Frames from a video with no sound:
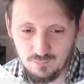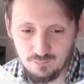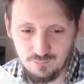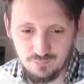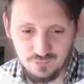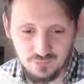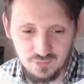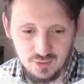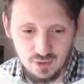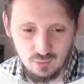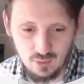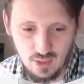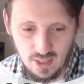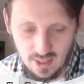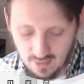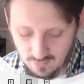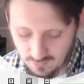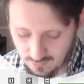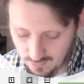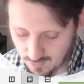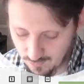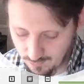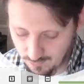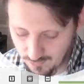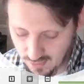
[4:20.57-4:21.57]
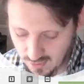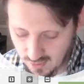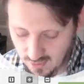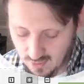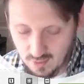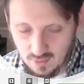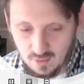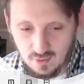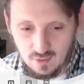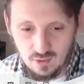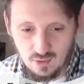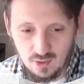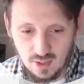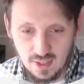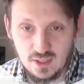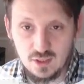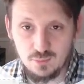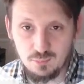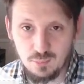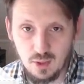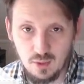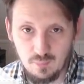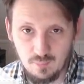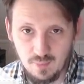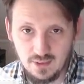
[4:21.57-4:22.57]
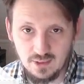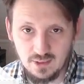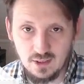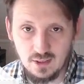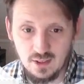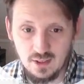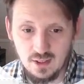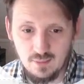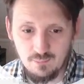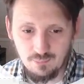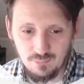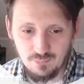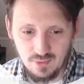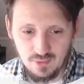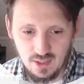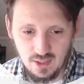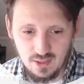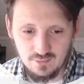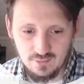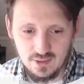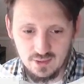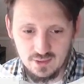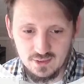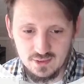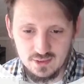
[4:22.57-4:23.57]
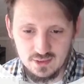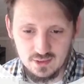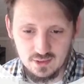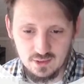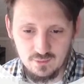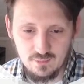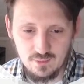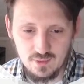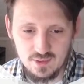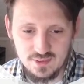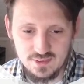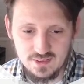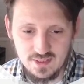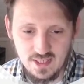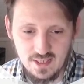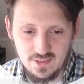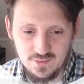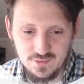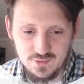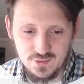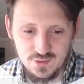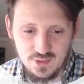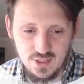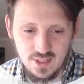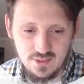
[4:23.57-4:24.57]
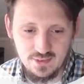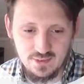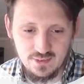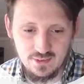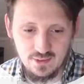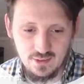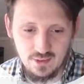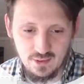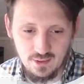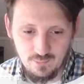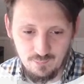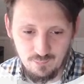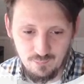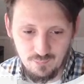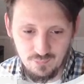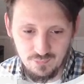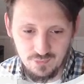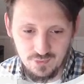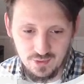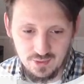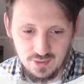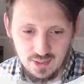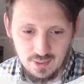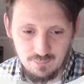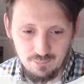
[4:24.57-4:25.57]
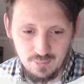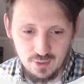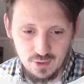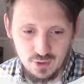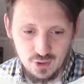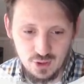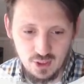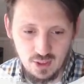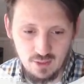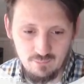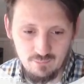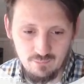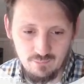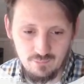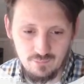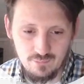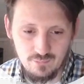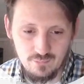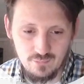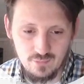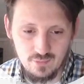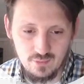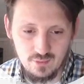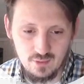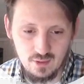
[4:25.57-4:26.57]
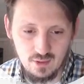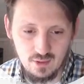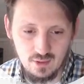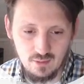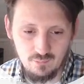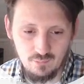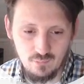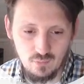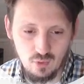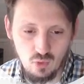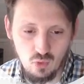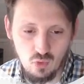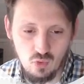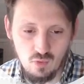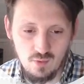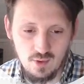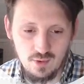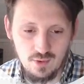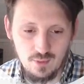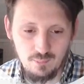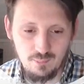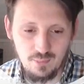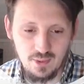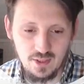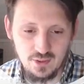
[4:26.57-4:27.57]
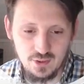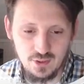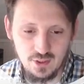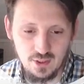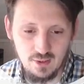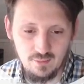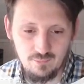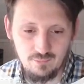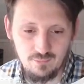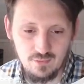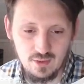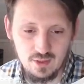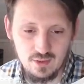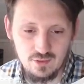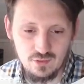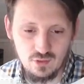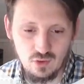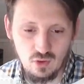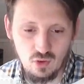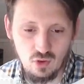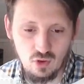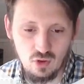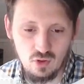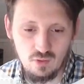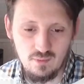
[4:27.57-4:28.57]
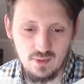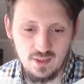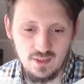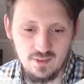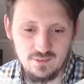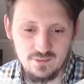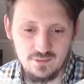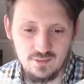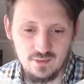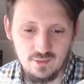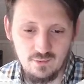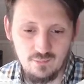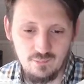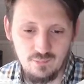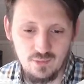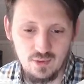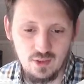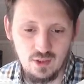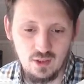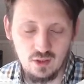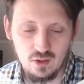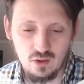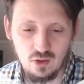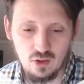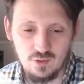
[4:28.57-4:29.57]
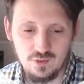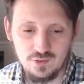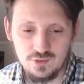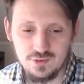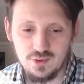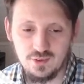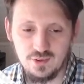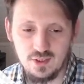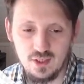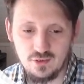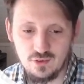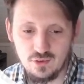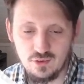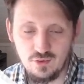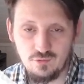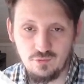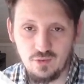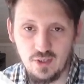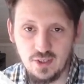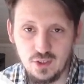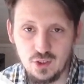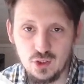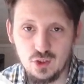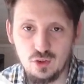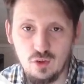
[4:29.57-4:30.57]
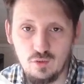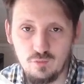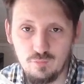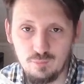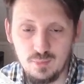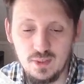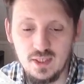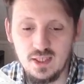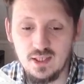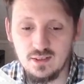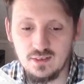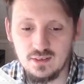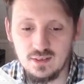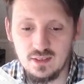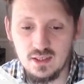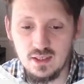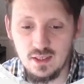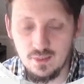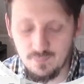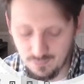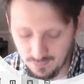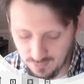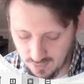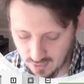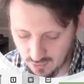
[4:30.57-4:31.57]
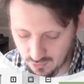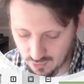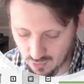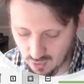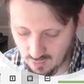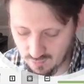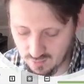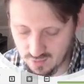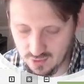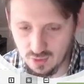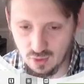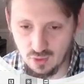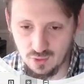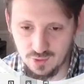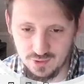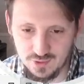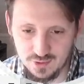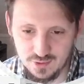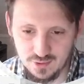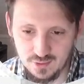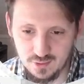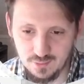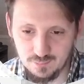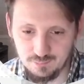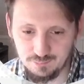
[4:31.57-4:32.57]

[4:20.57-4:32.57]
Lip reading: derived experimentally, and this says that the temperature over the pressure is always a constant. So the fraction of P and T is always constant.